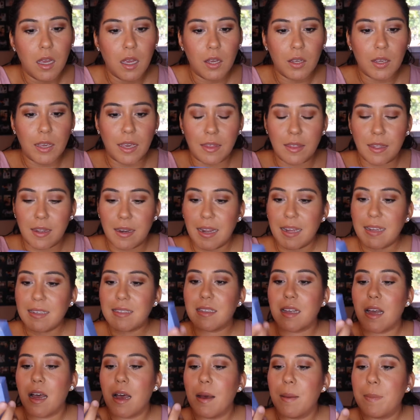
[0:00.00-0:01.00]
okay, the
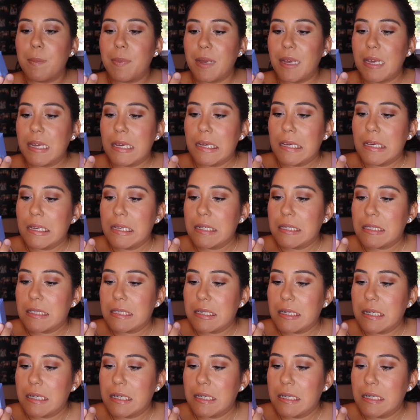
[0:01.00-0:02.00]
next up is
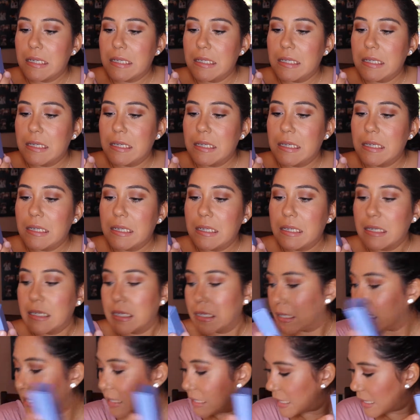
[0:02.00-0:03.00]
the,
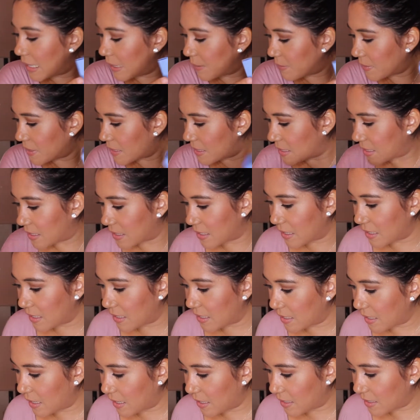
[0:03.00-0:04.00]
let me
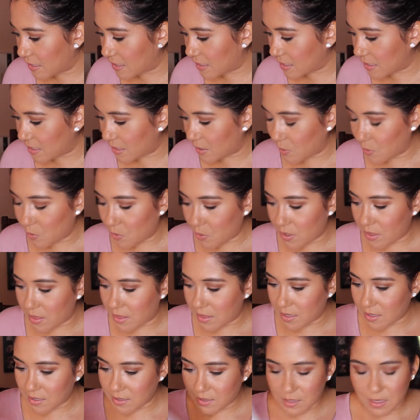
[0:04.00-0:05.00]
see, I need to see
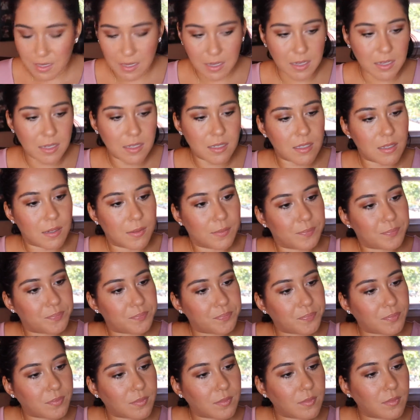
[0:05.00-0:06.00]
what this is.
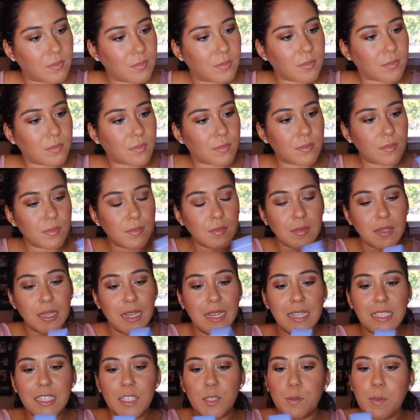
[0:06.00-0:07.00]

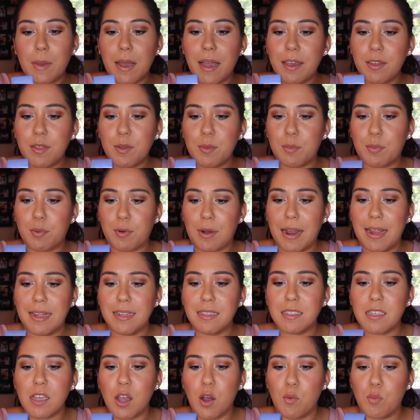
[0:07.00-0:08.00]
It's by the
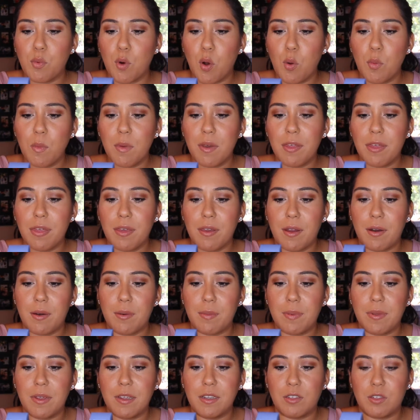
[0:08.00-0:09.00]
brand
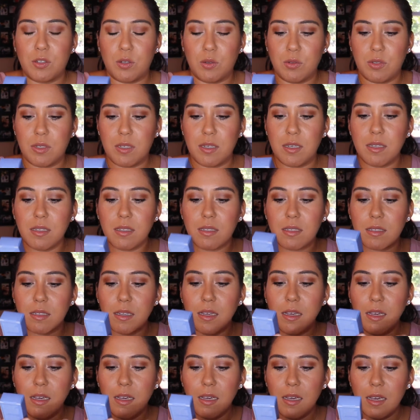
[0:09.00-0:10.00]
Aromatherapy Associates,
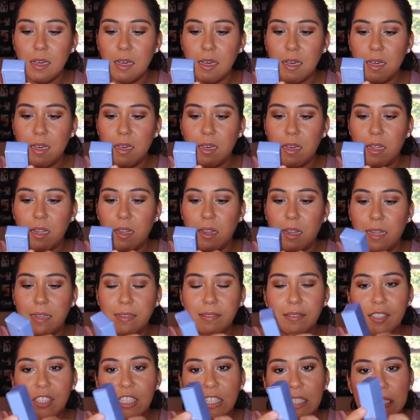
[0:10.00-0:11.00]

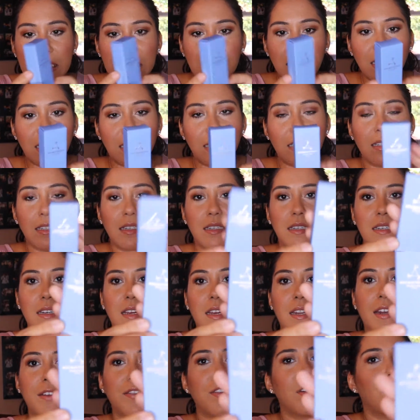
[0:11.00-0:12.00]
London.
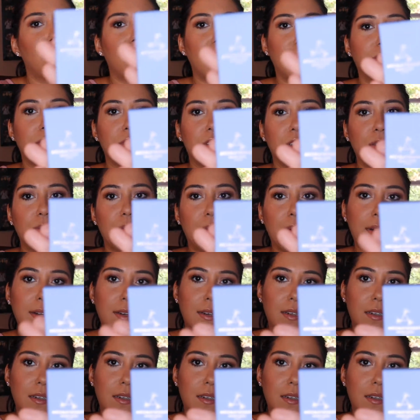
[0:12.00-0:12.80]
I never heard of this brand